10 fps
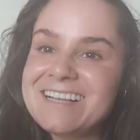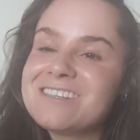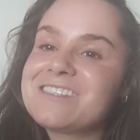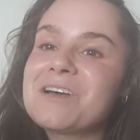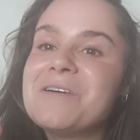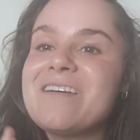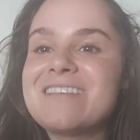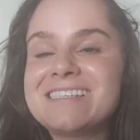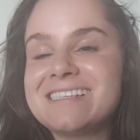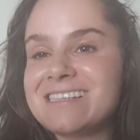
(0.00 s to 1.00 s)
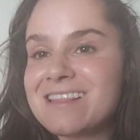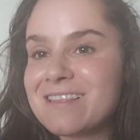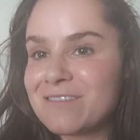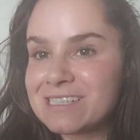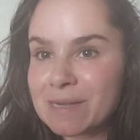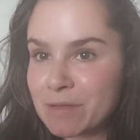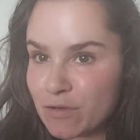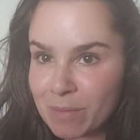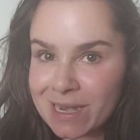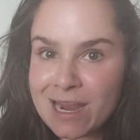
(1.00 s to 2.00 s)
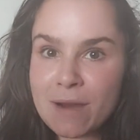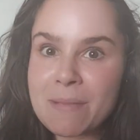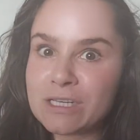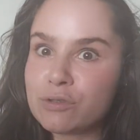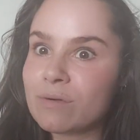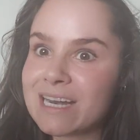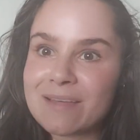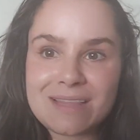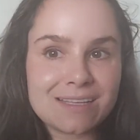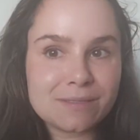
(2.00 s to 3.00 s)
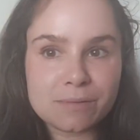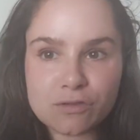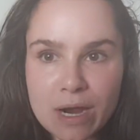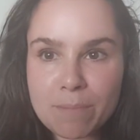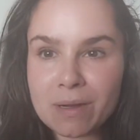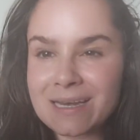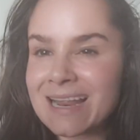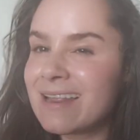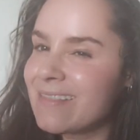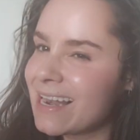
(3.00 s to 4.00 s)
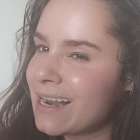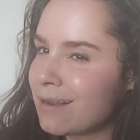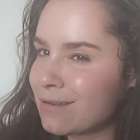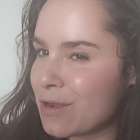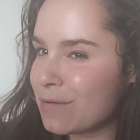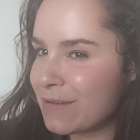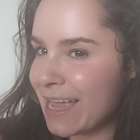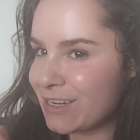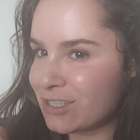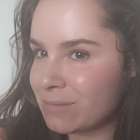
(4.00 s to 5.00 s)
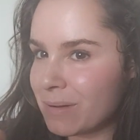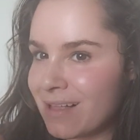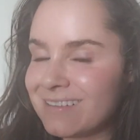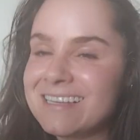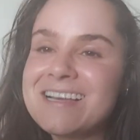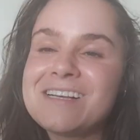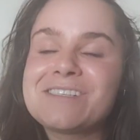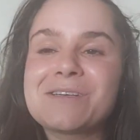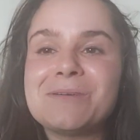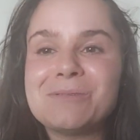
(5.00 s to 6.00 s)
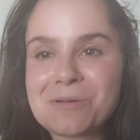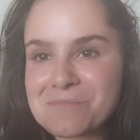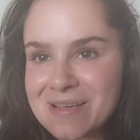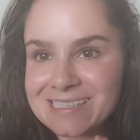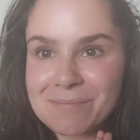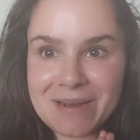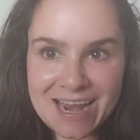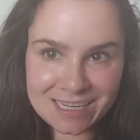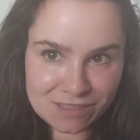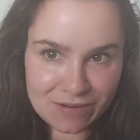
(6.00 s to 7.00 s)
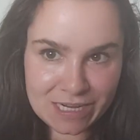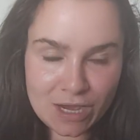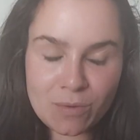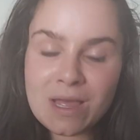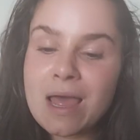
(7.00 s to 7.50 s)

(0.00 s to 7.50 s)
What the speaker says: So if this is the first time that you've been here, make sure and hit that subscribe button and hit that little notification bell so you don't miss my next video.